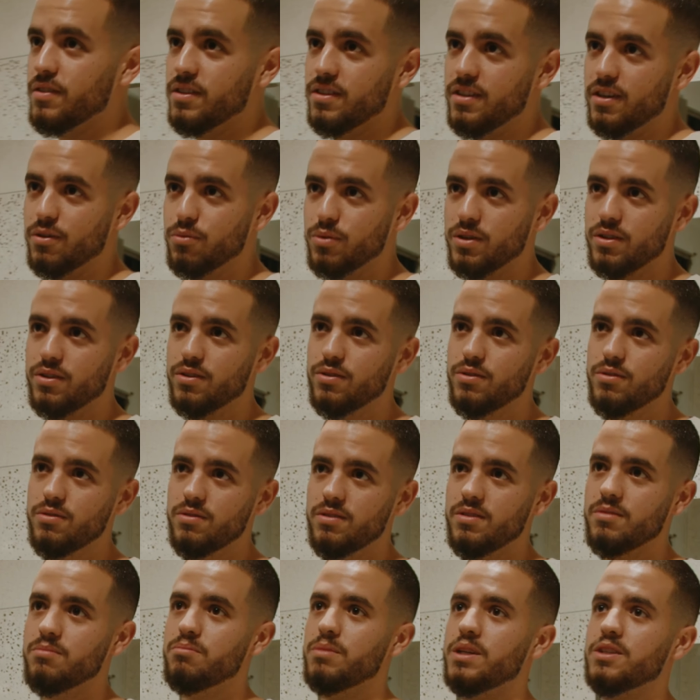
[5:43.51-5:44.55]
in there with you,
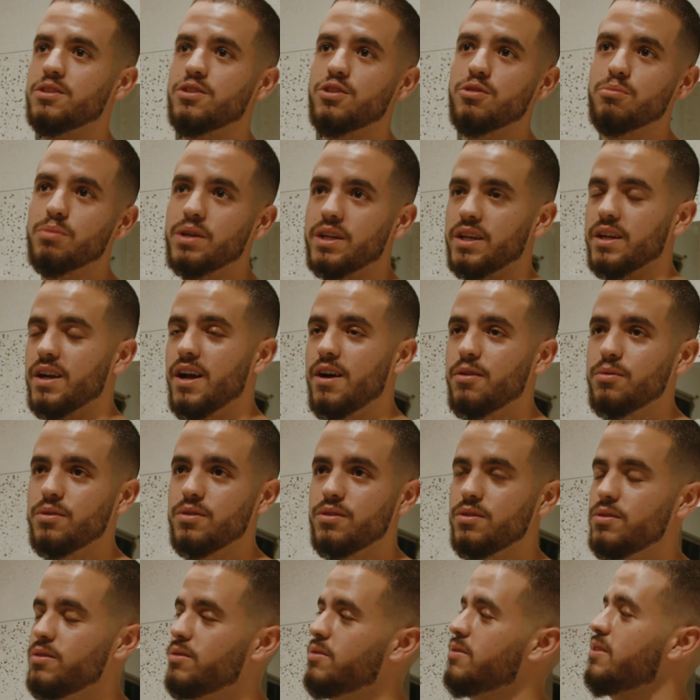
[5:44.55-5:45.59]
make sure you bring it out with
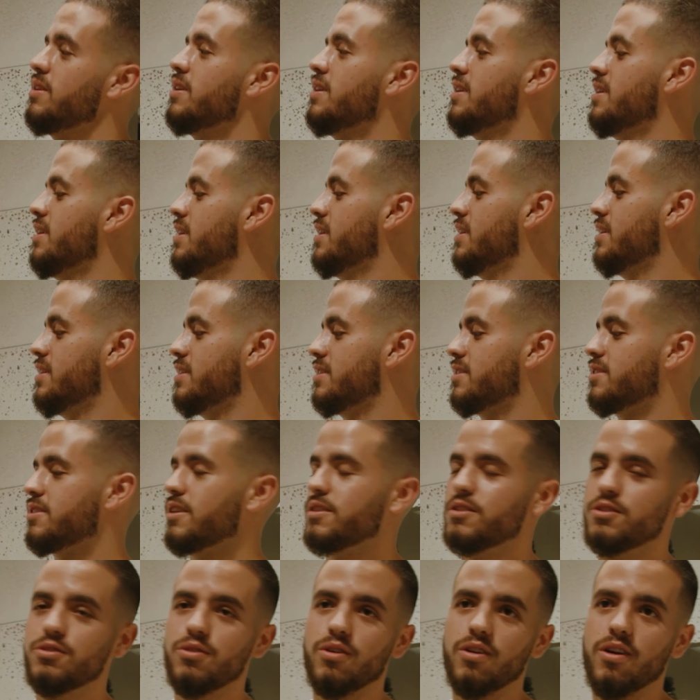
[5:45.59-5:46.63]
you. Shut
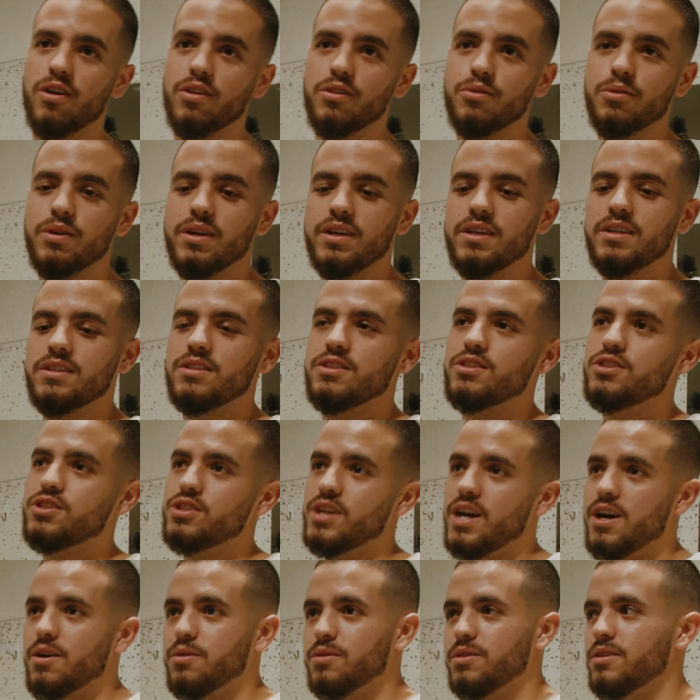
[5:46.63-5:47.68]
the door all the way,
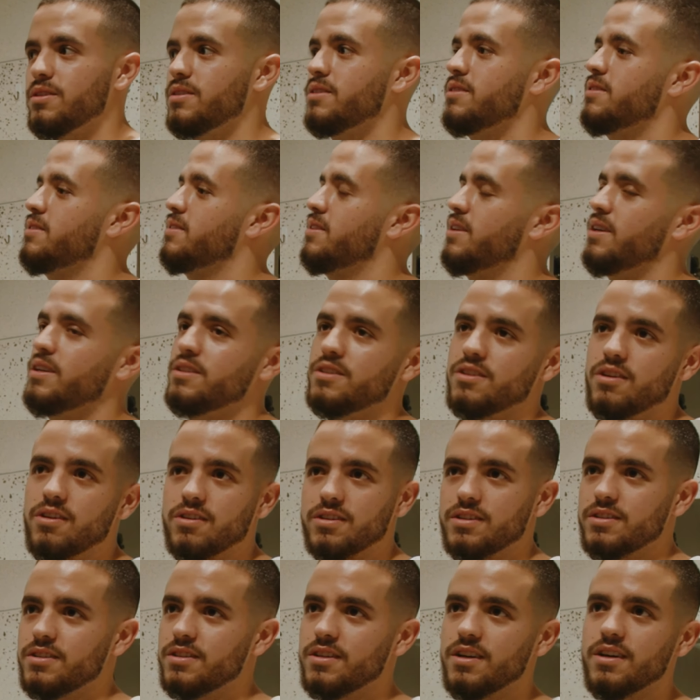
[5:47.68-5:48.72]
shower, and you're all
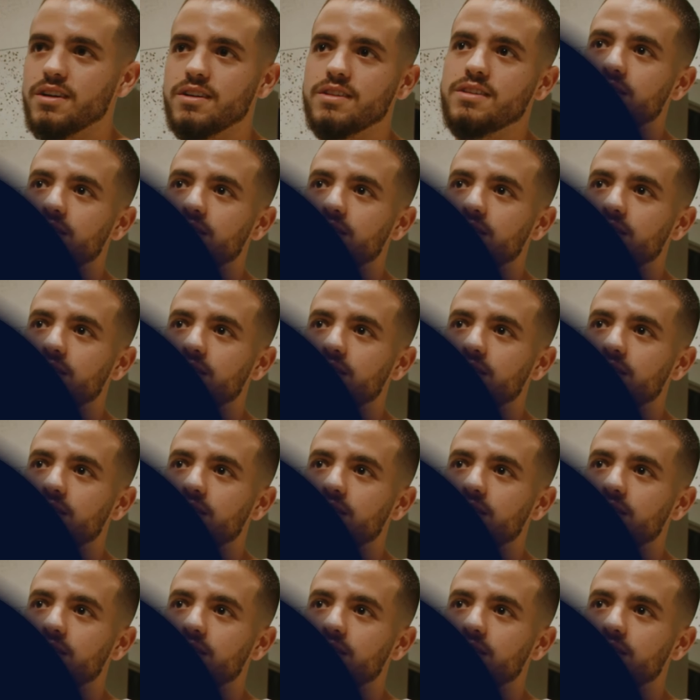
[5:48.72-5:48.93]
good to go.